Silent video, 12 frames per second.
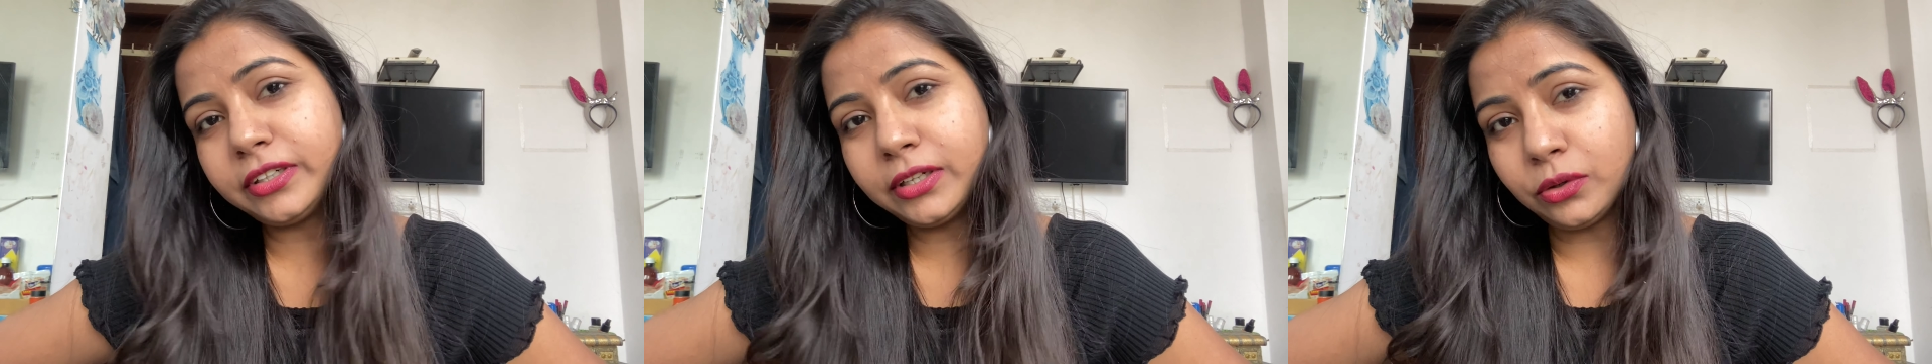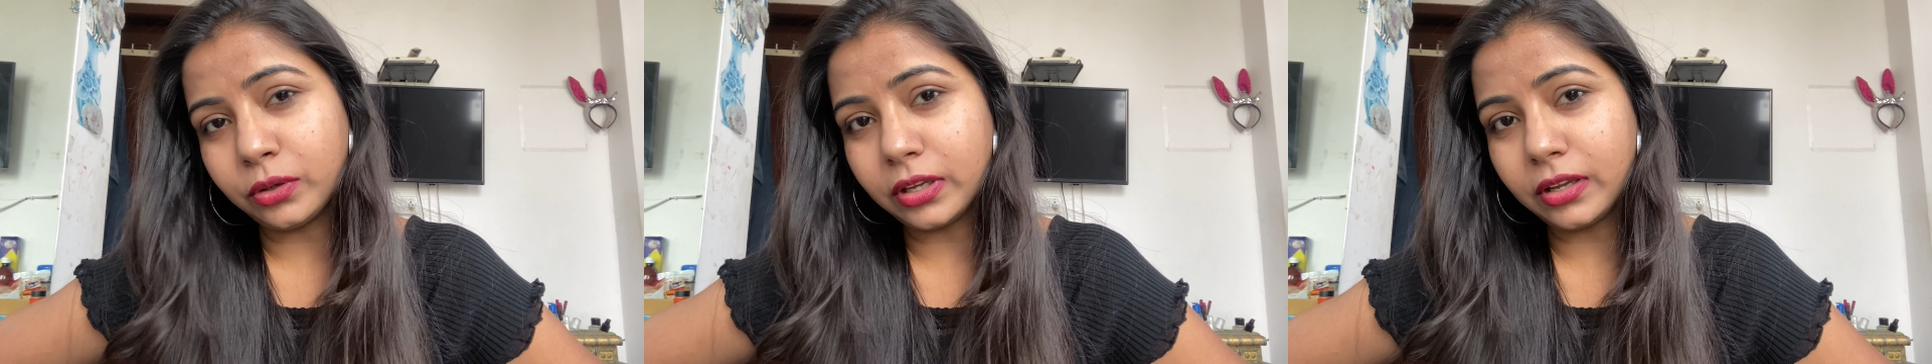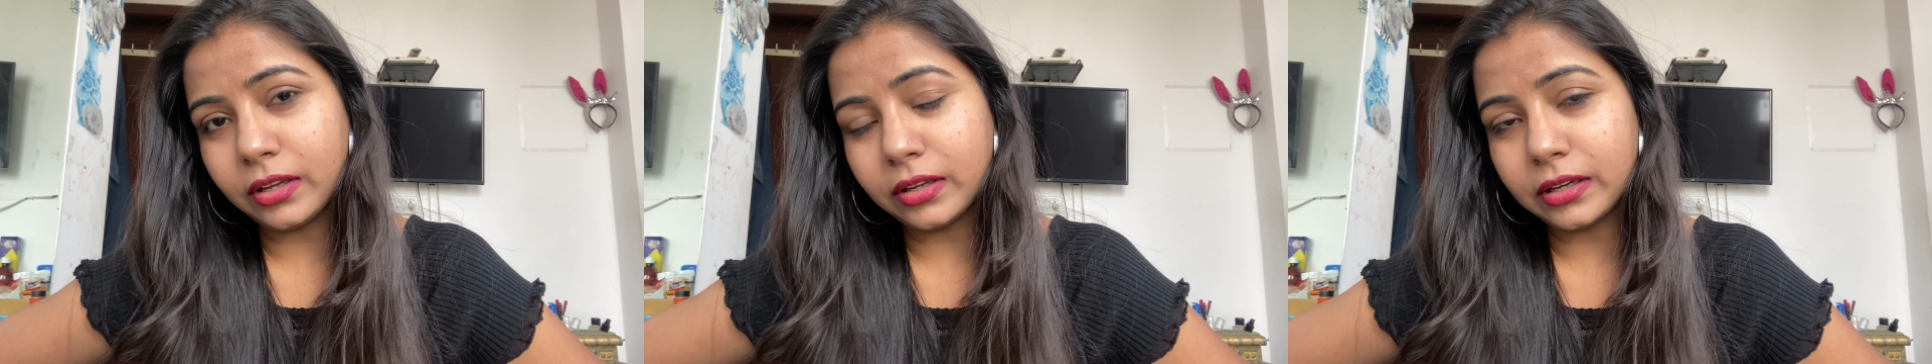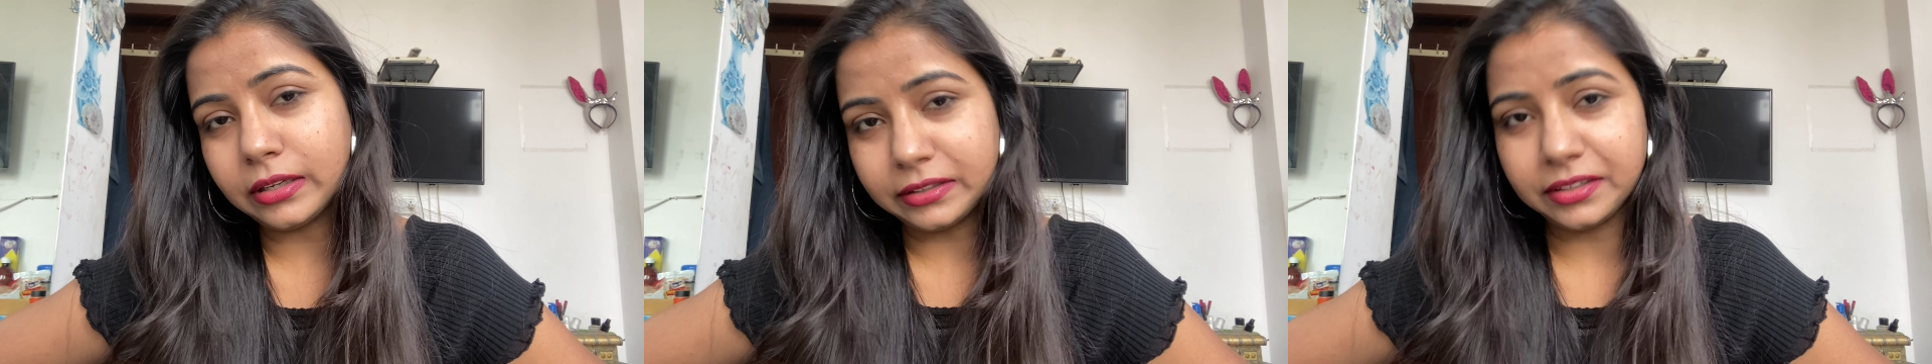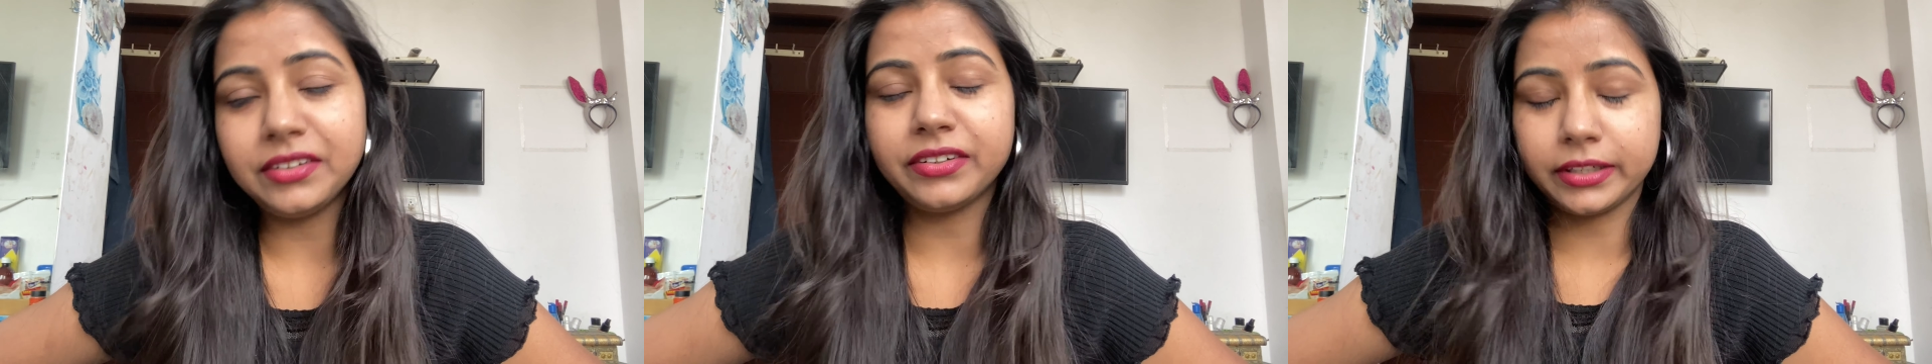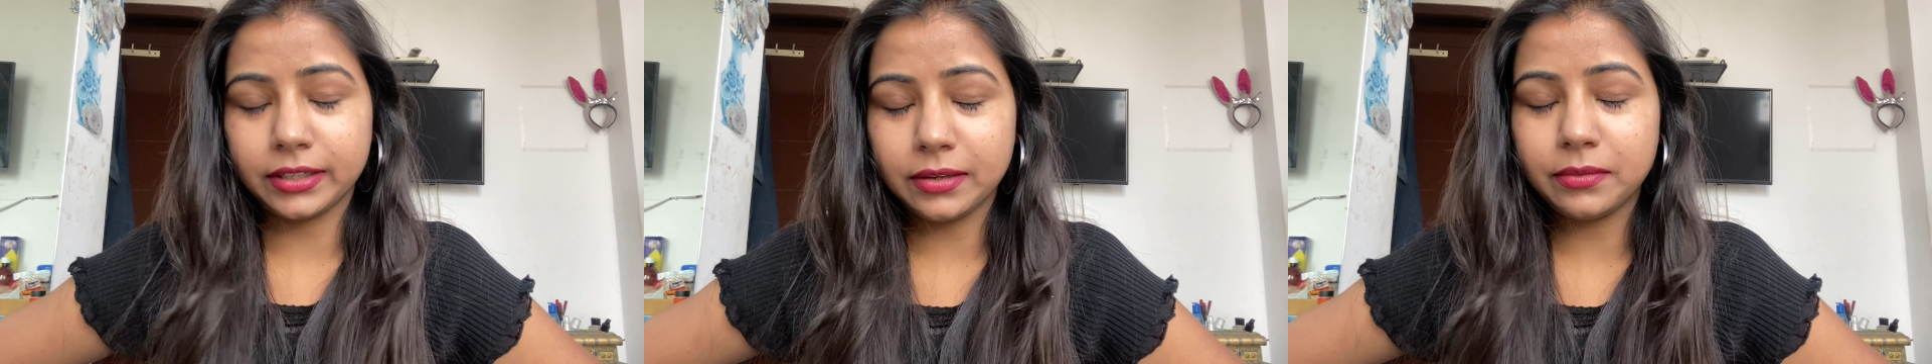already looking a little
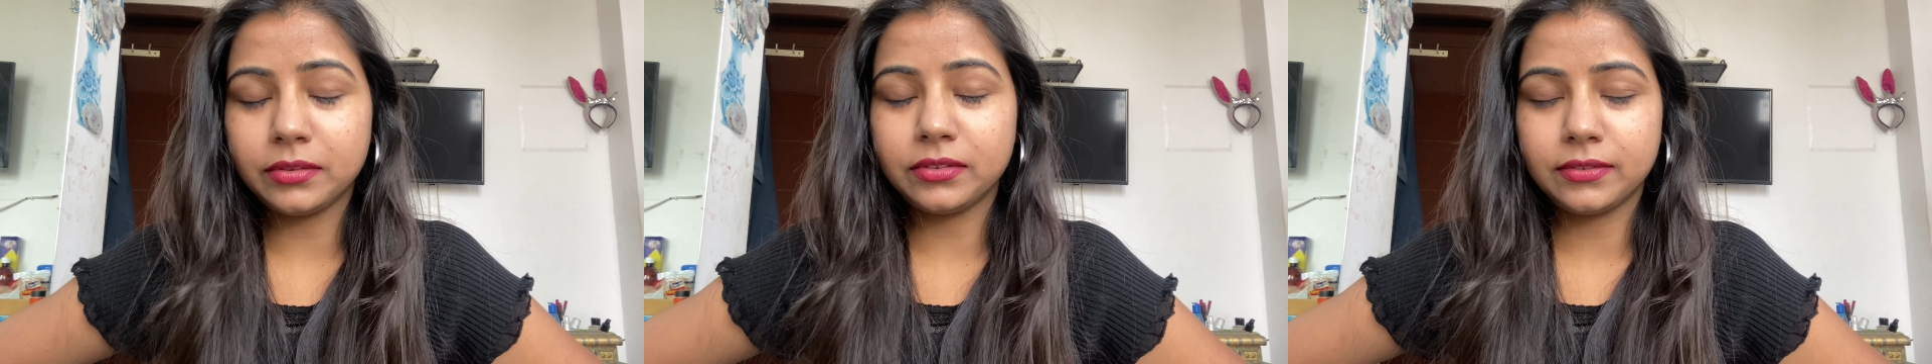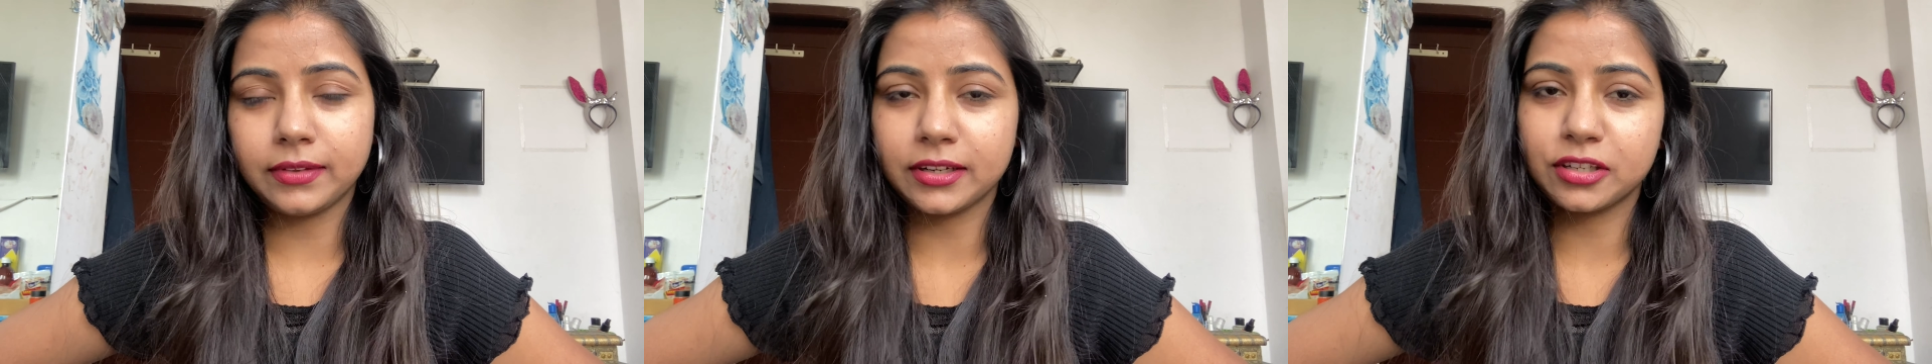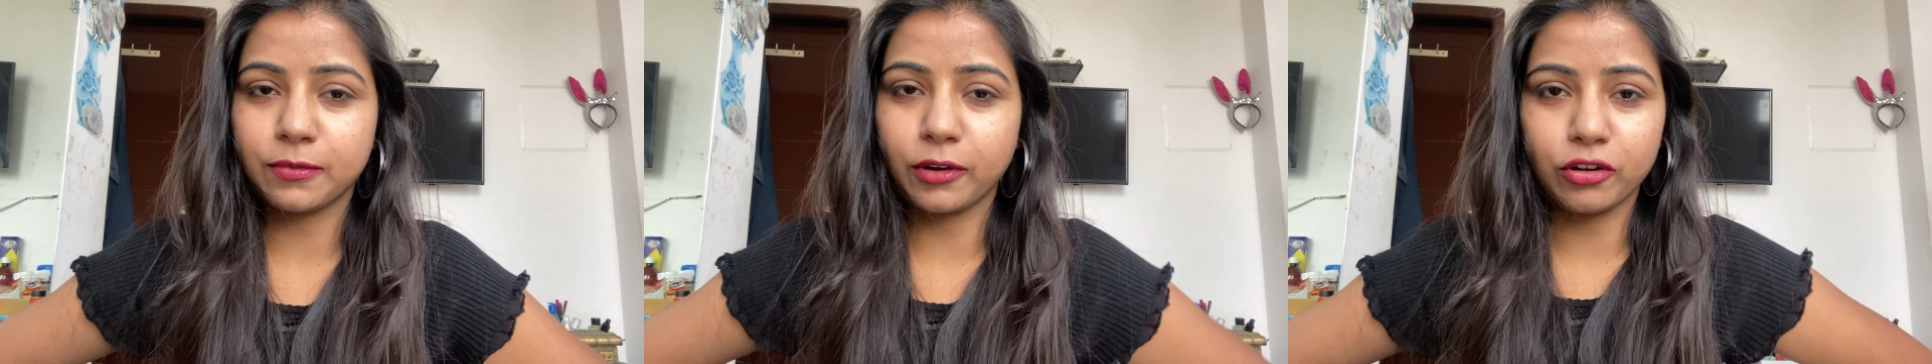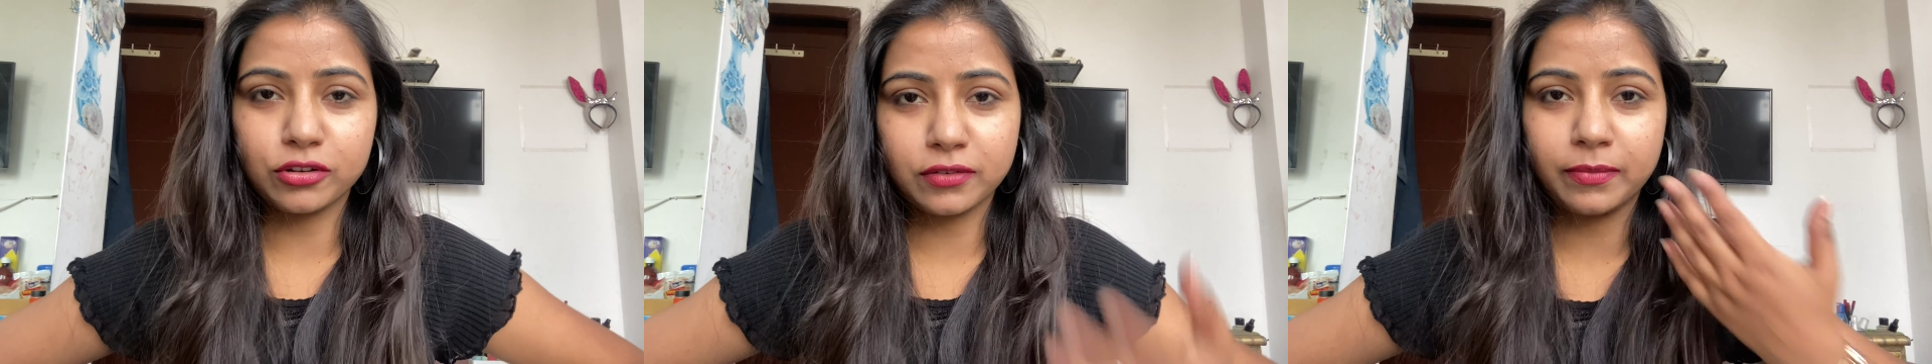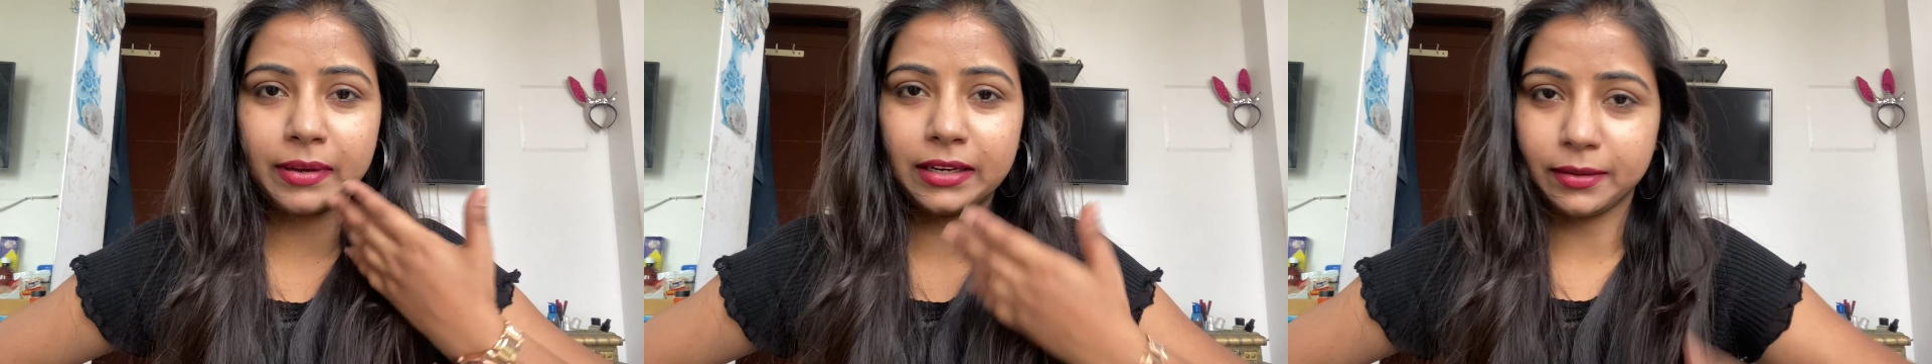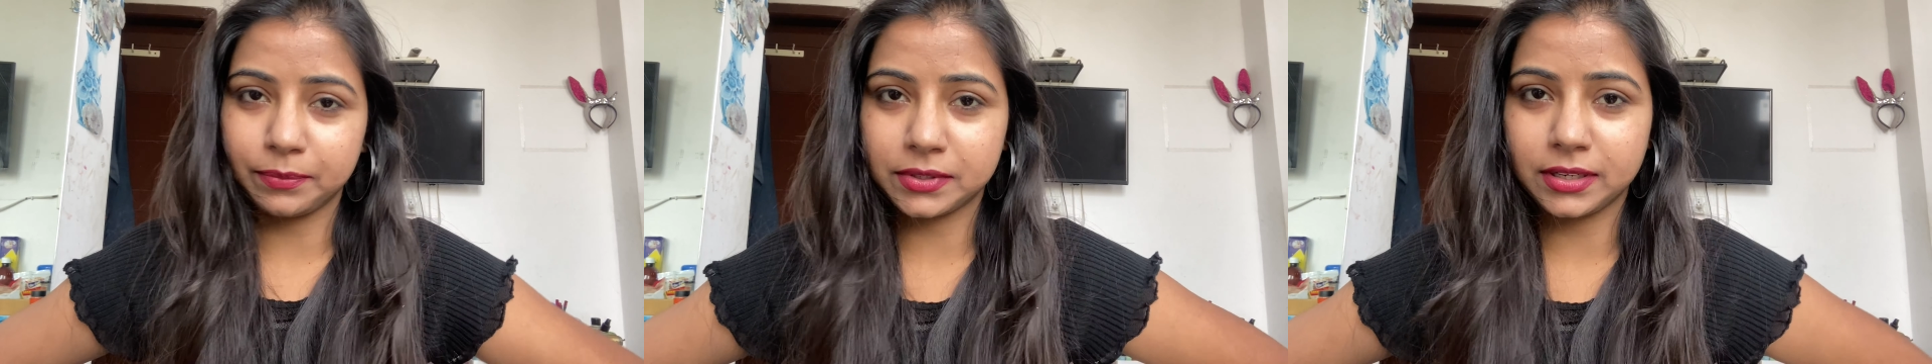ready. That's because of my
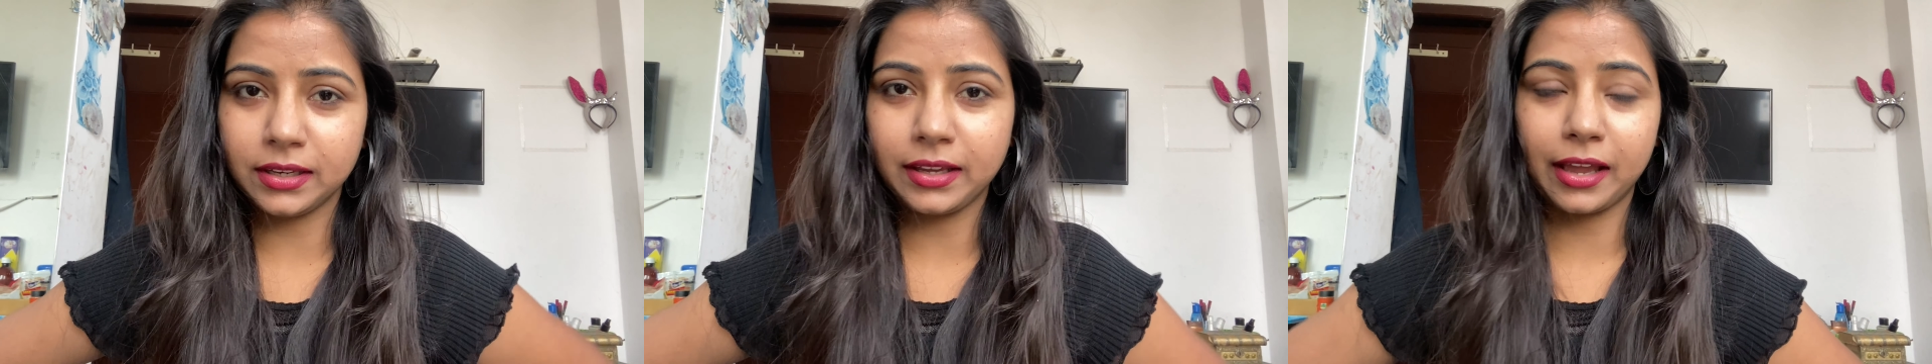lipstick.